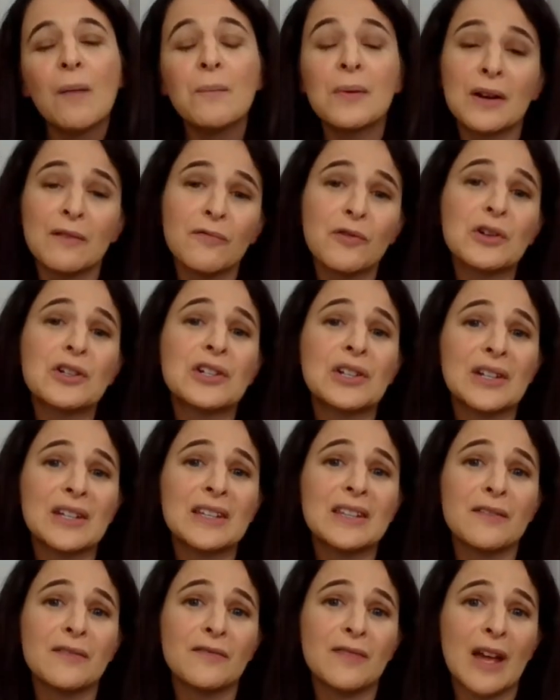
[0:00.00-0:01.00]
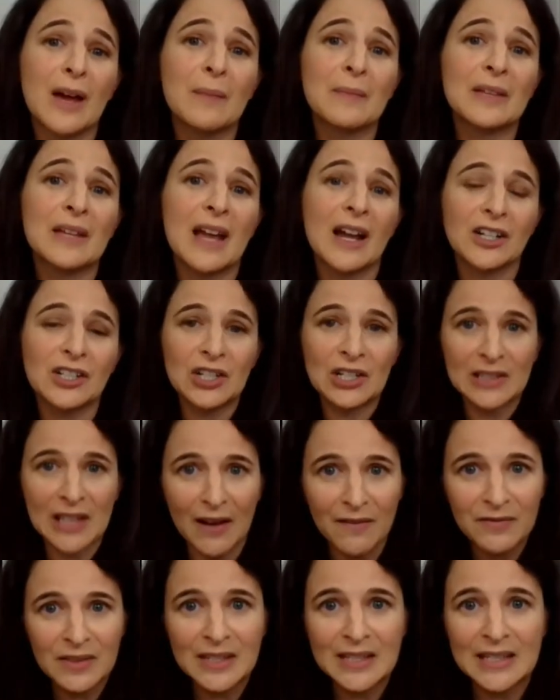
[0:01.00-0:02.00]
But unfortunately, the family actually
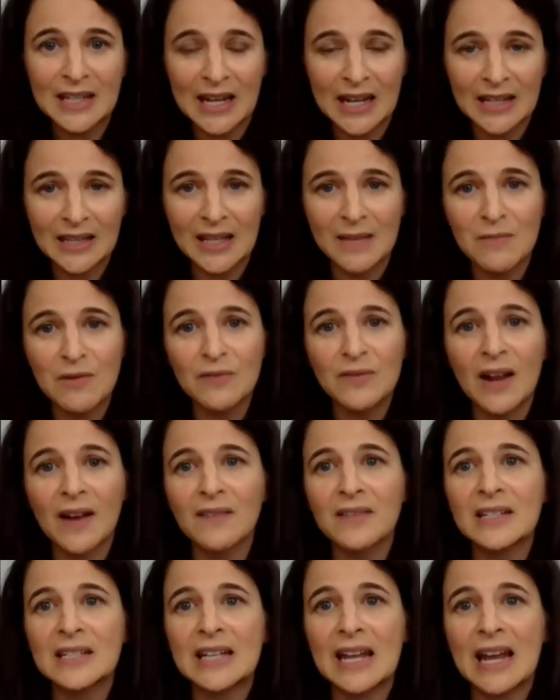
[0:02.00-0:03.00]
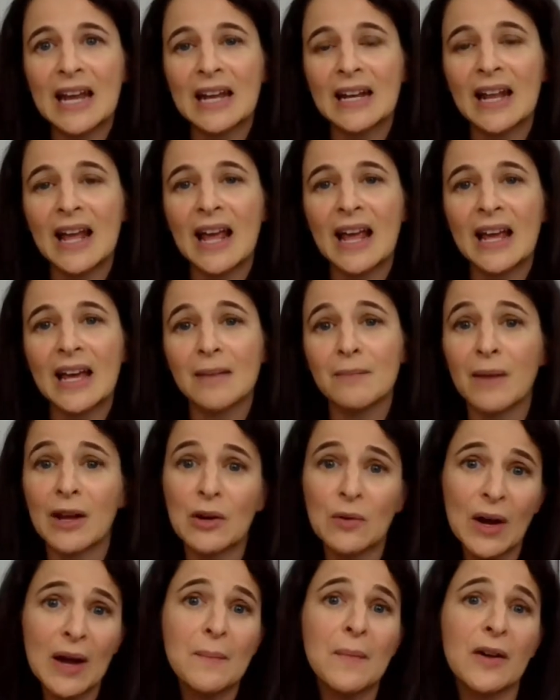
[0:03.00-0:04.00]
left the state. They moved out of state. And my
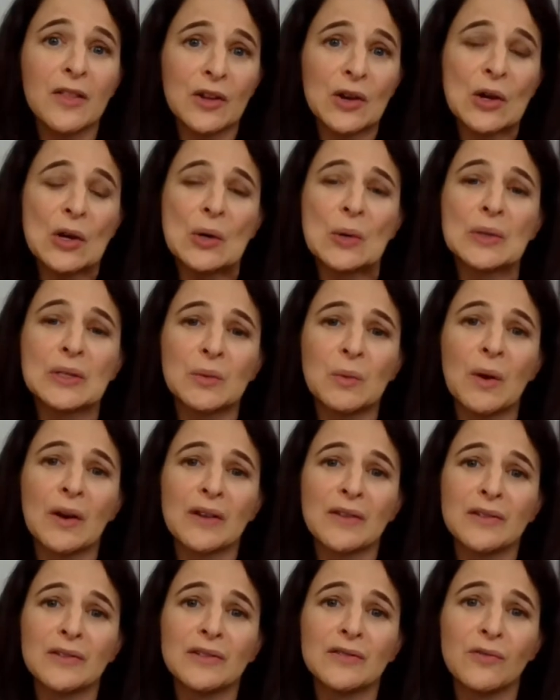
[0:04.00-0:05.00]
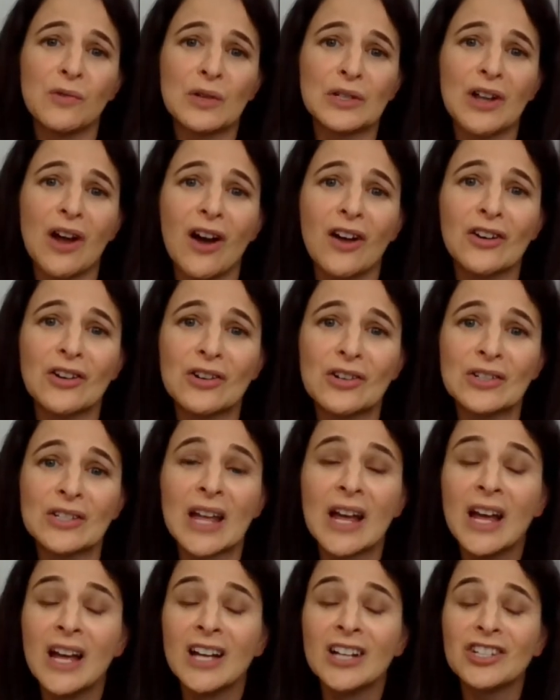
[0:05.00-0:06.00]
grandmother, who was one of those 4 daughters,
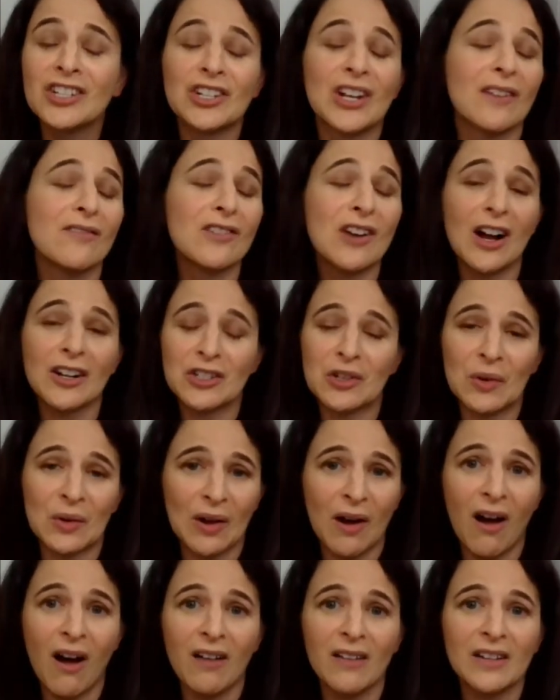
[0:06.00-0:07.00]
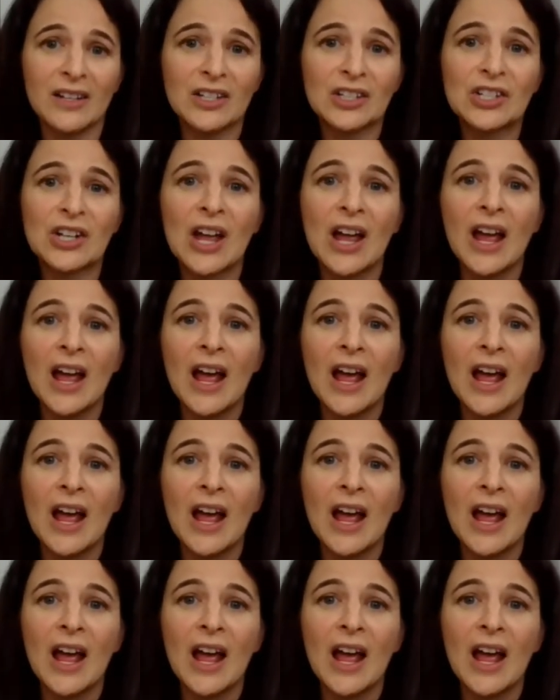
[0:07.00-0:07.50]
she never got to go to college.